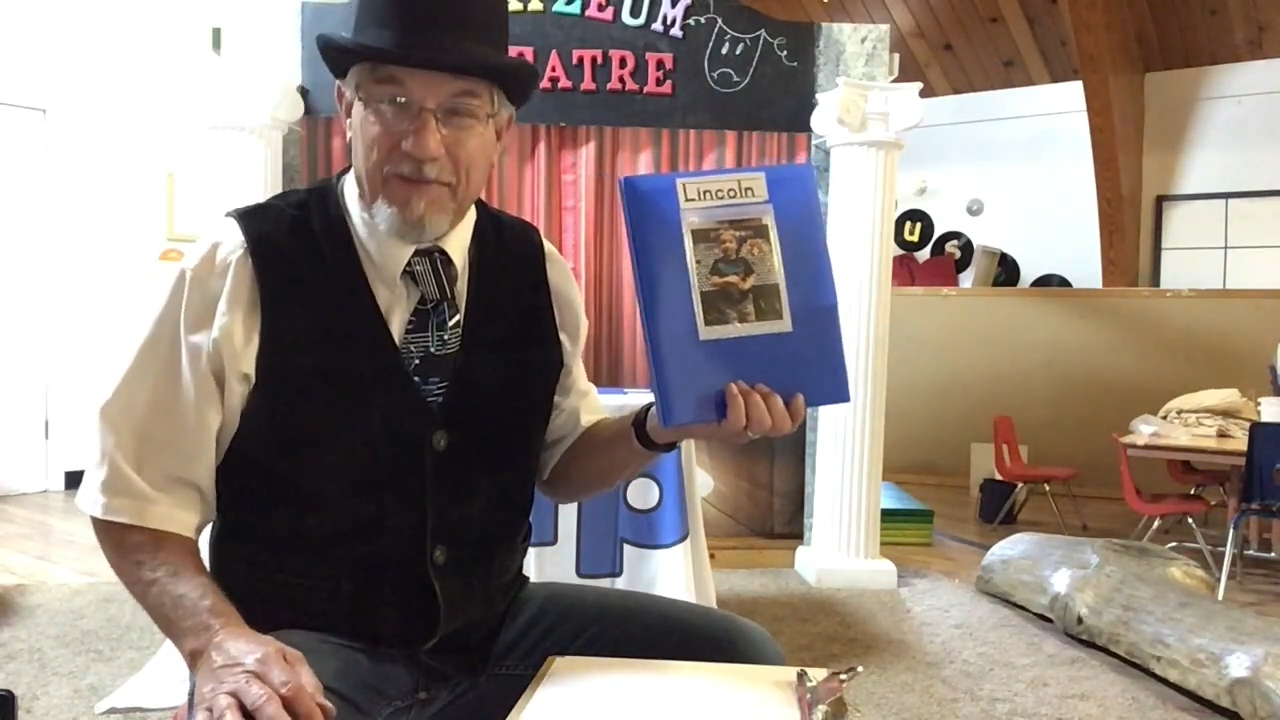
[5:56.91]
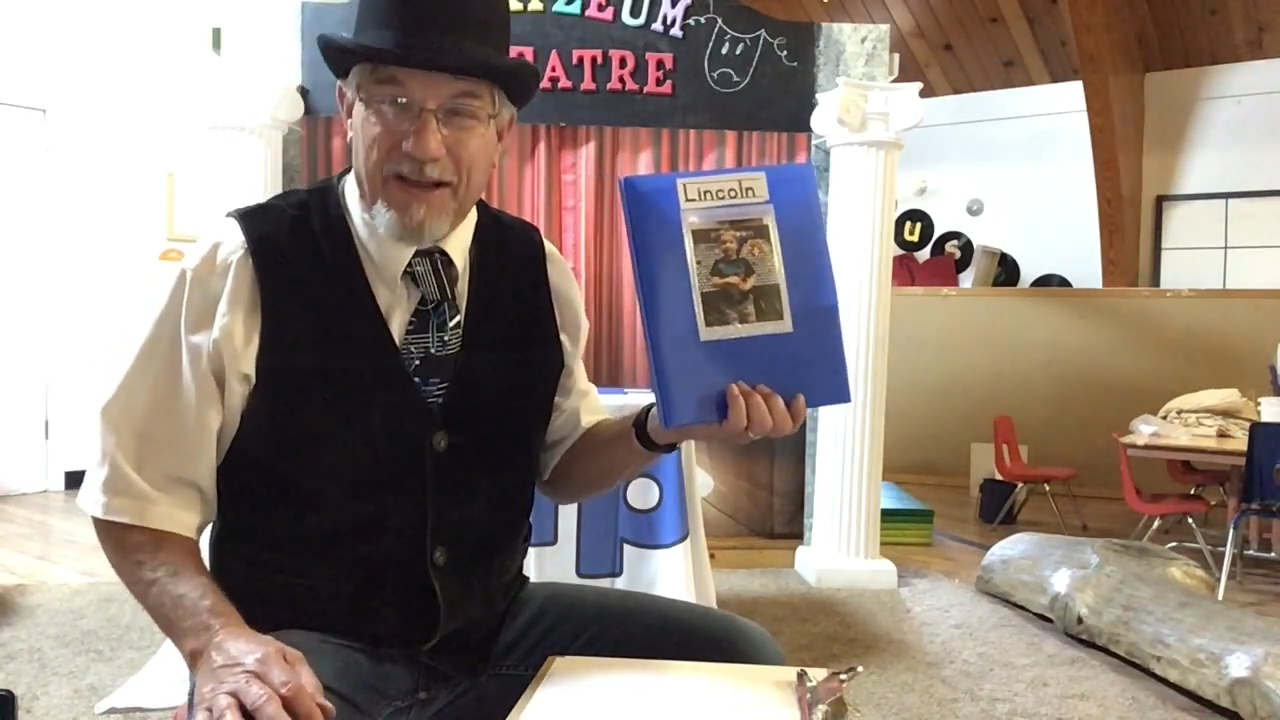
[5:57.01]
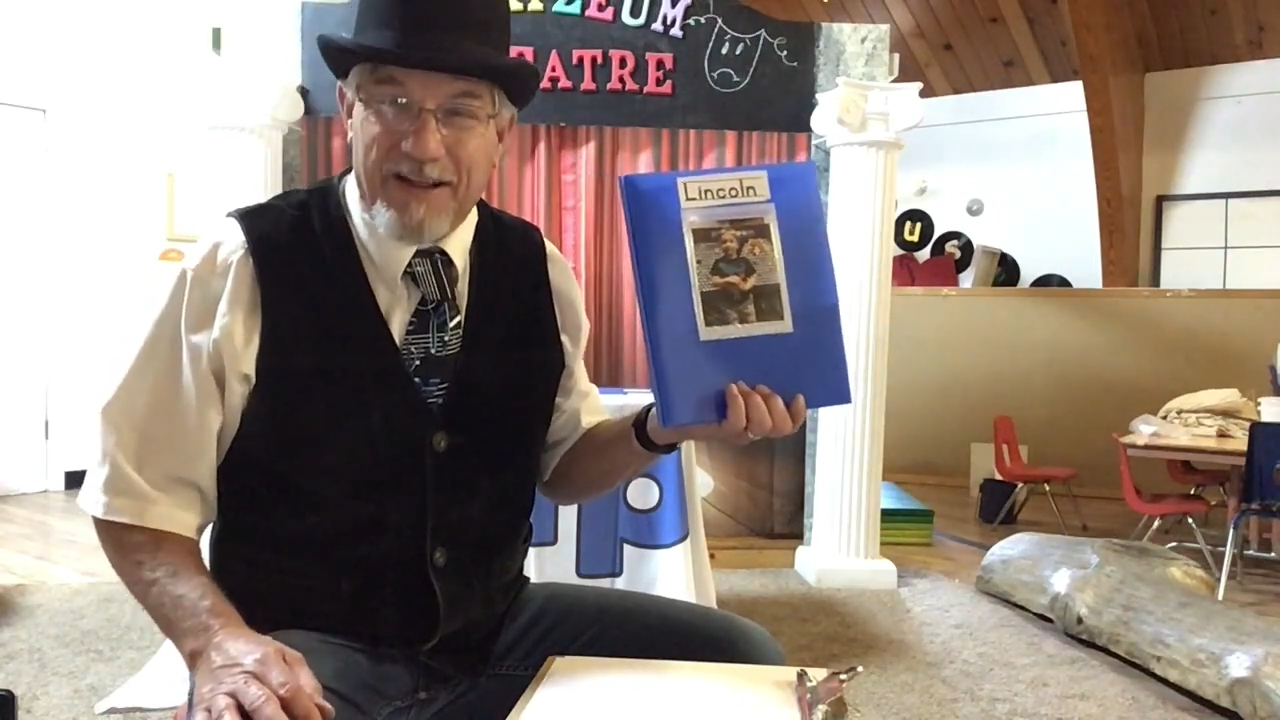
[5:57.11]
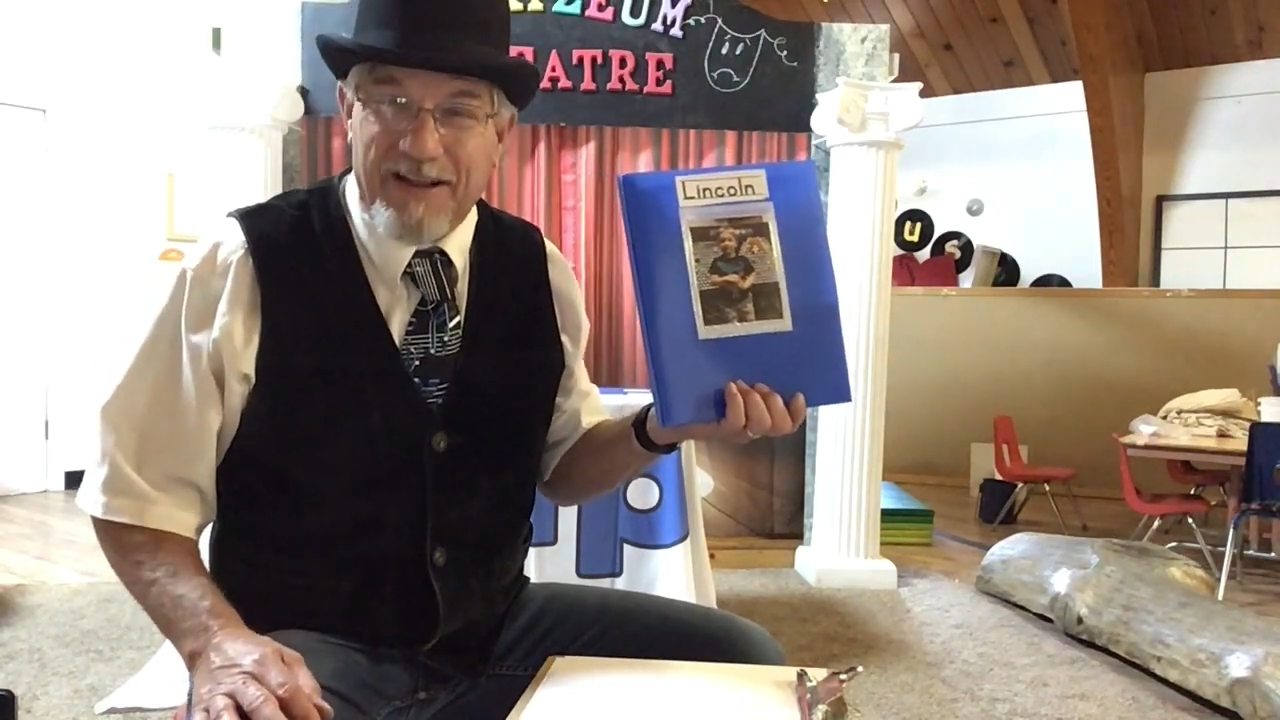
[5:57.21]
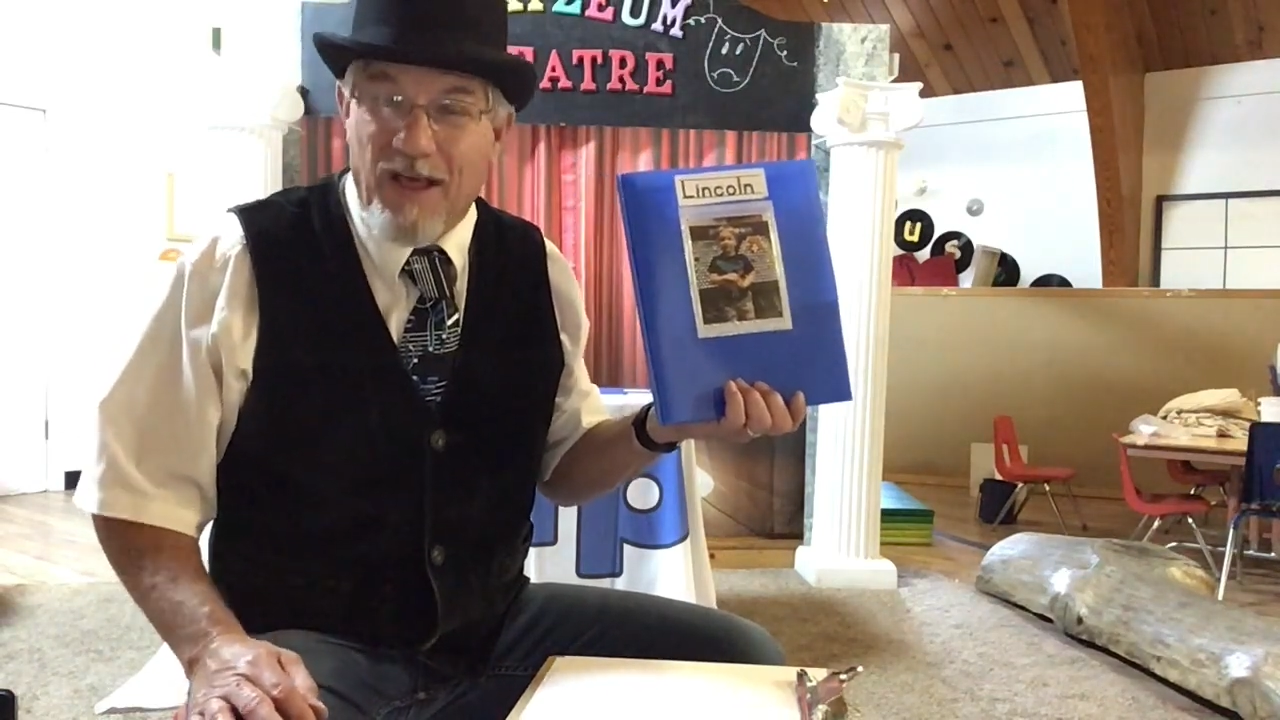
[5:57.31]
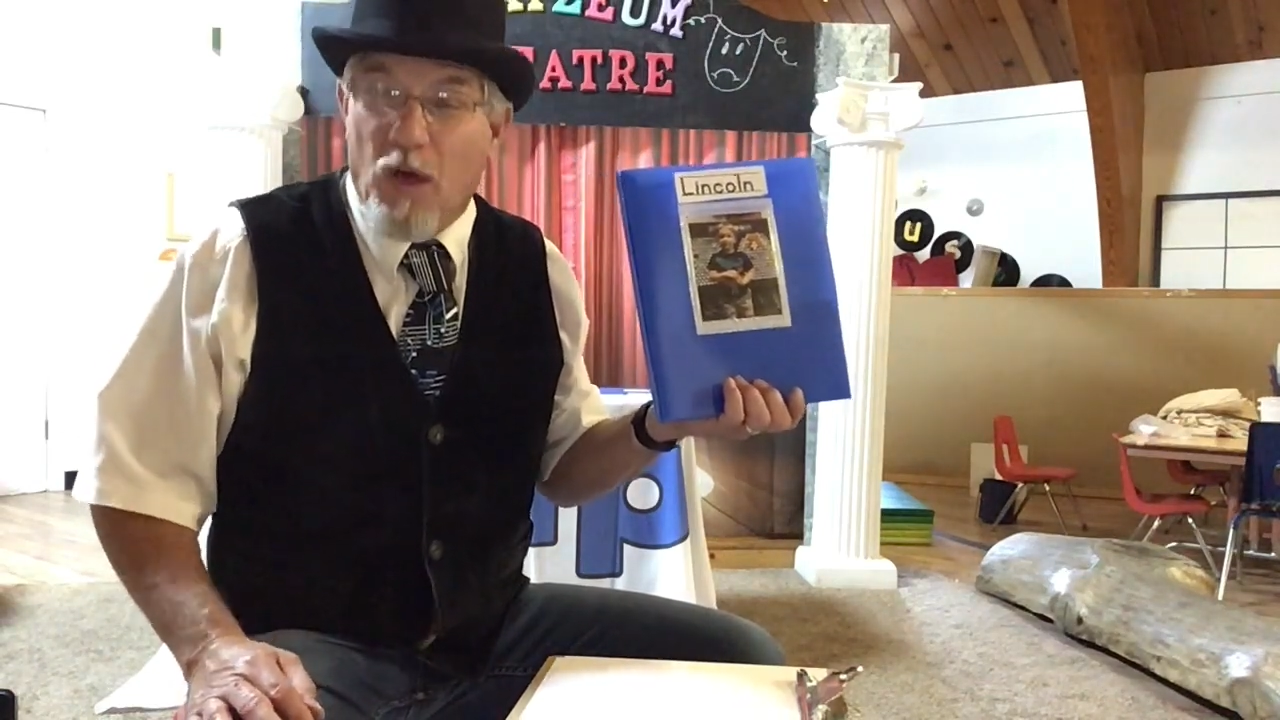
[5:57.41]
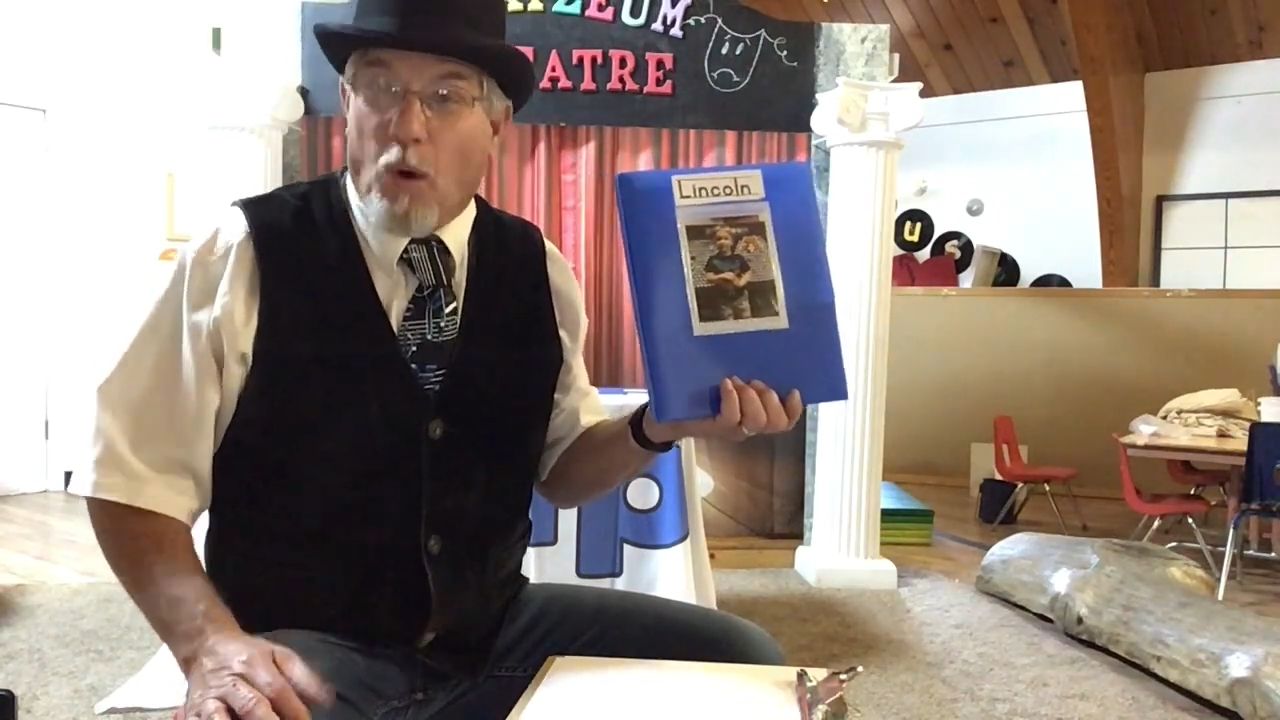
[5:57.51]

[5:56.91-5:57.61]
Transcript: get it,